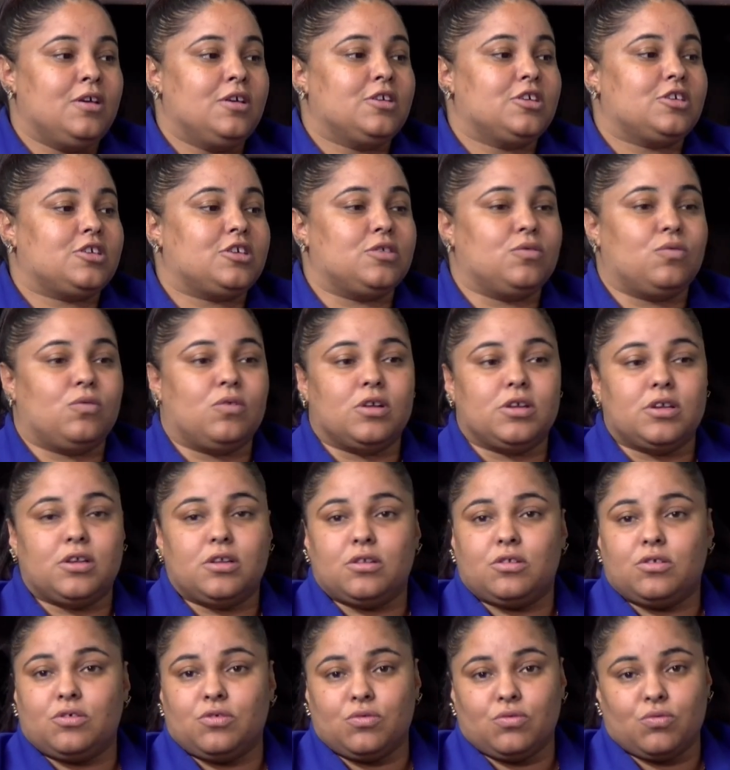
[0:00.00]
She
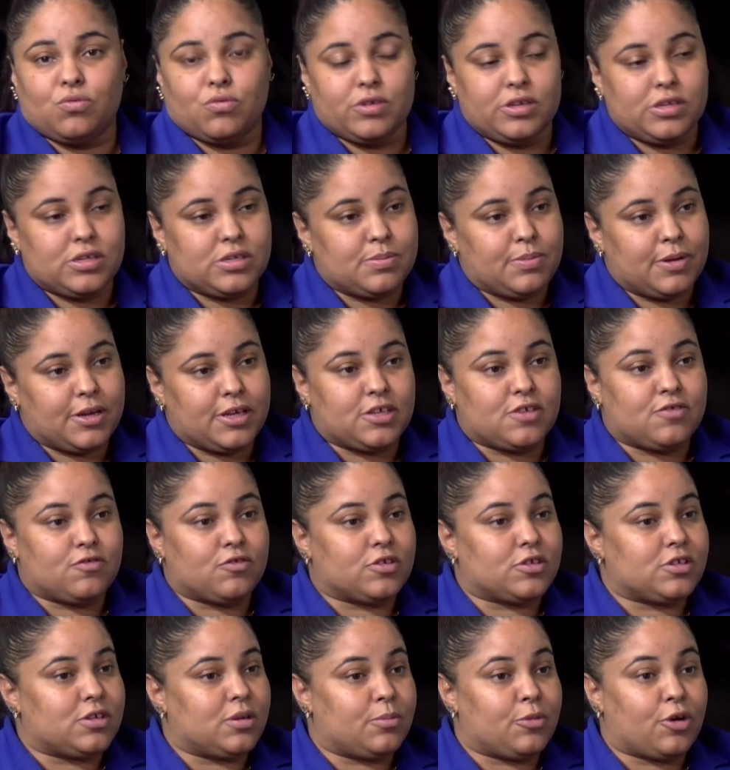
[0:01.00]
wanted to rent space for
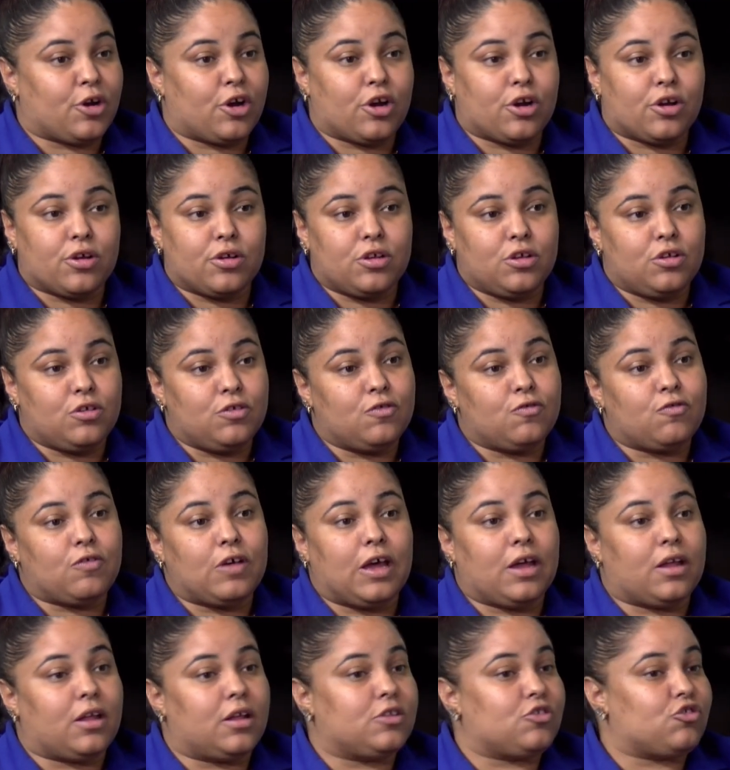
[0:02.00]
some of her youth
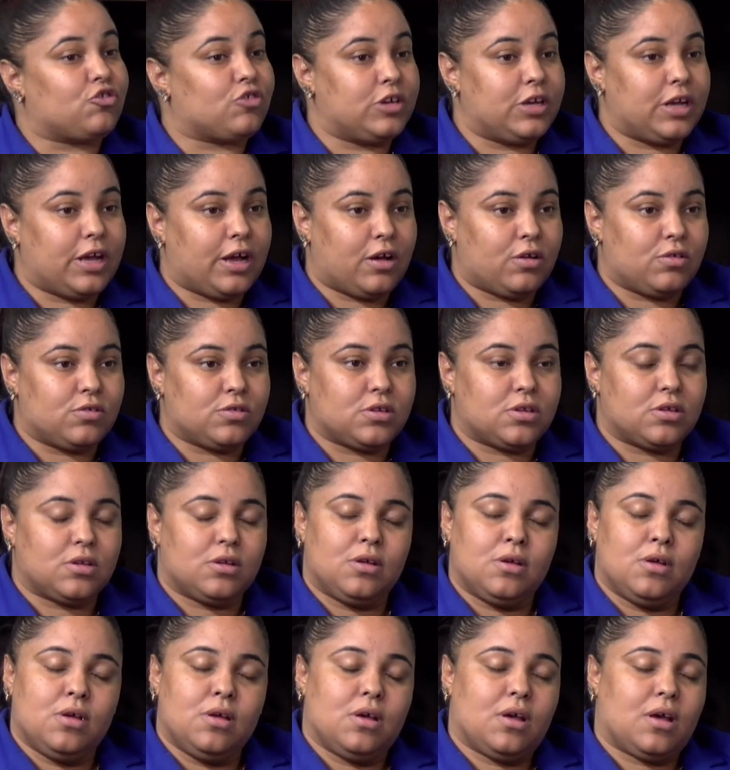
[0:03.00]
at Treehouse.
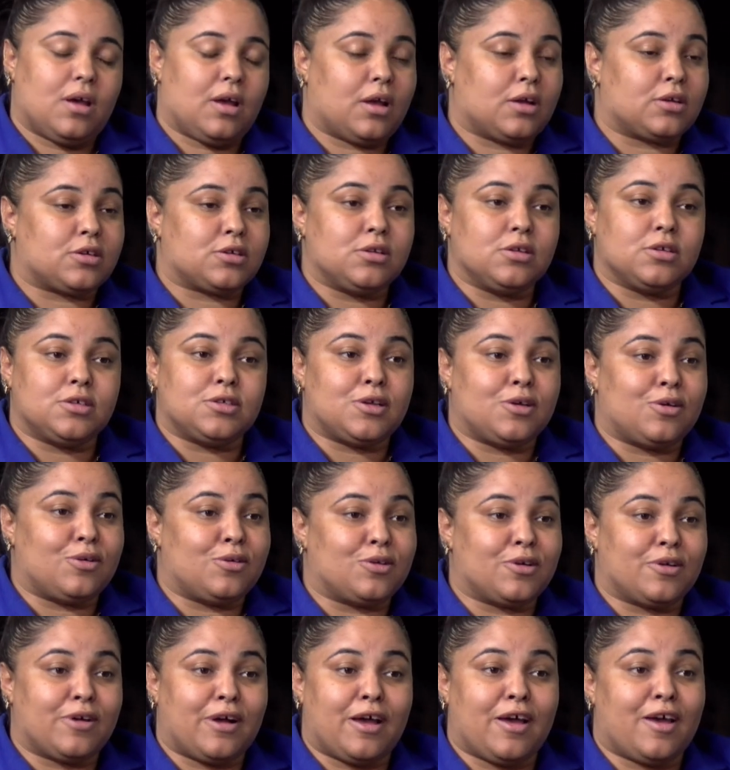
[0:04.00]
I actually told
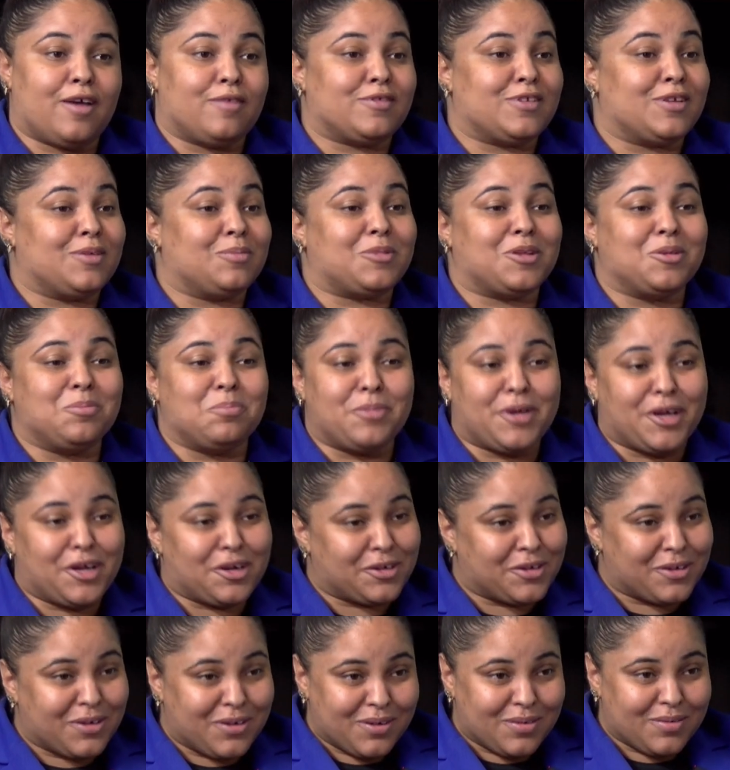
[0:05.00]
her I have something
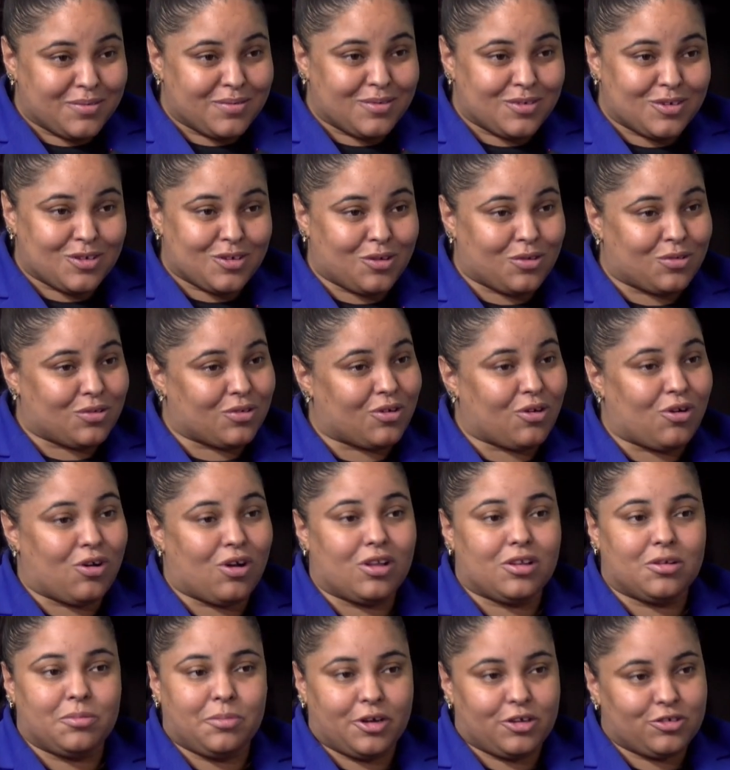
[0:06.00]
better. Told her
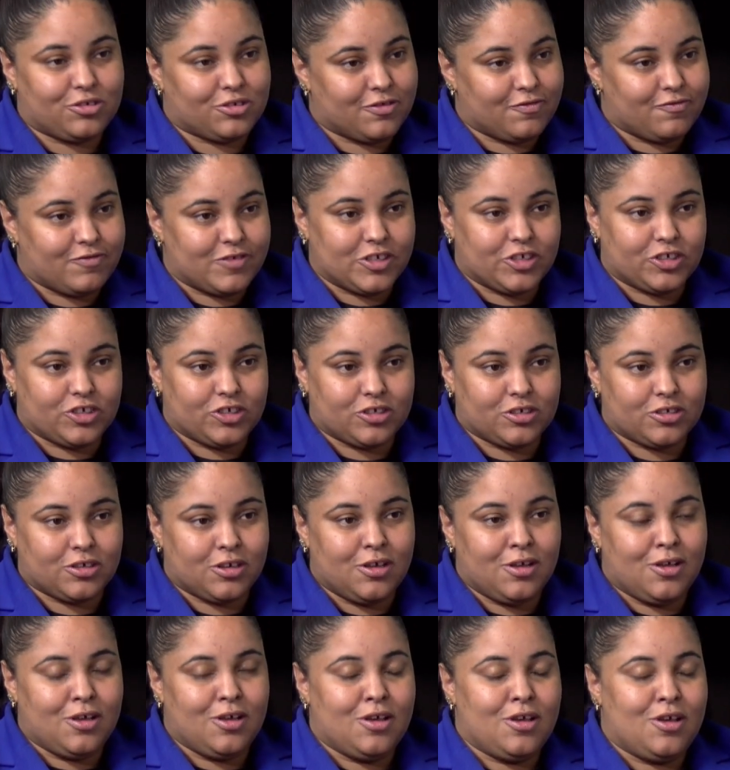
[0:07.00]
all about your vision.
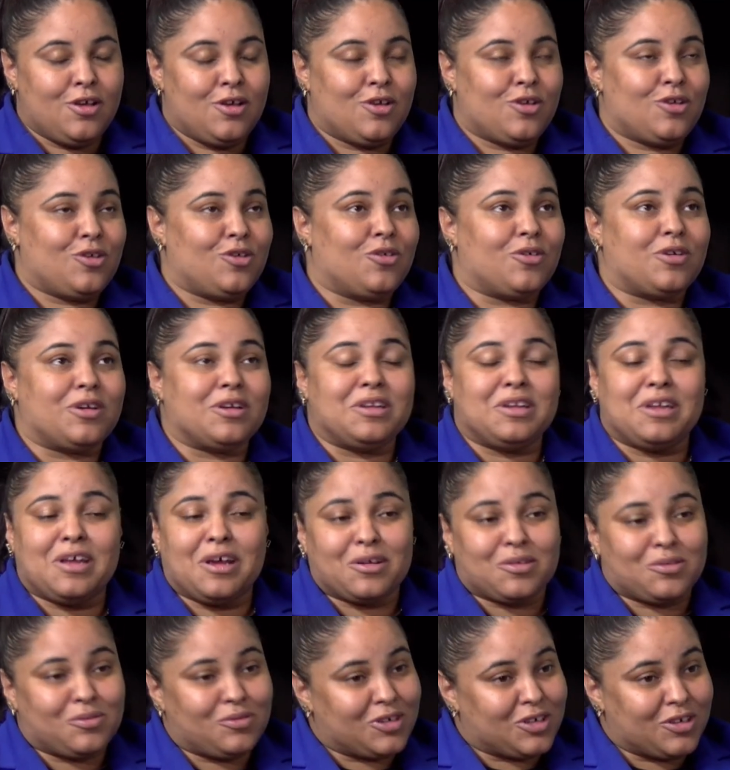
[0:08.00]
You'll
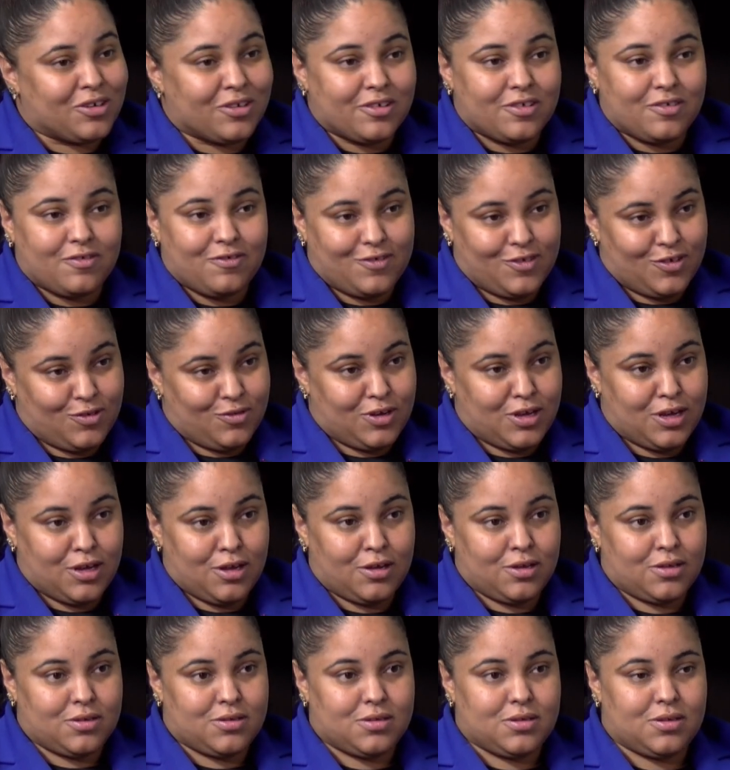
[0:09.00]
connect with her in a few
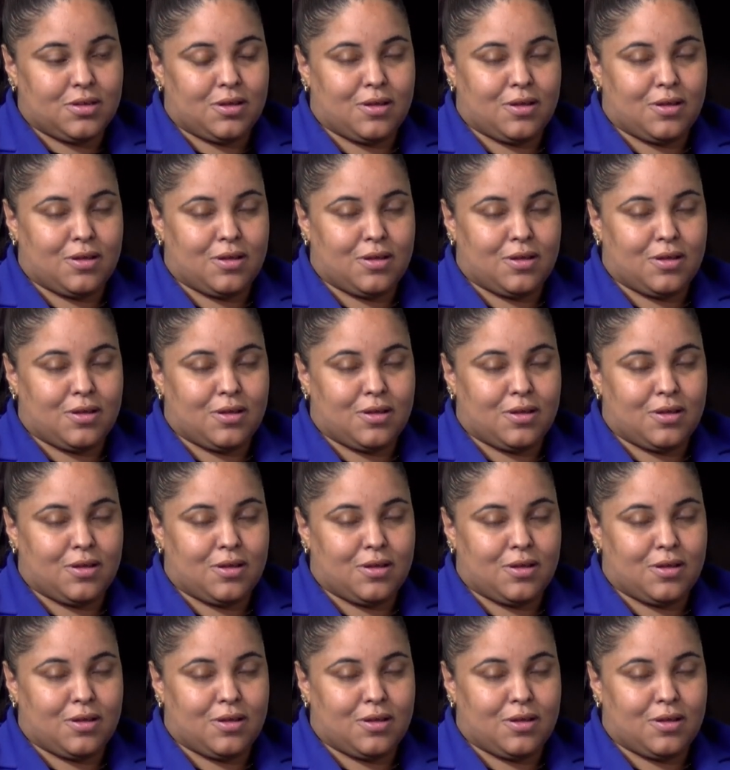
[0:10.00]
days.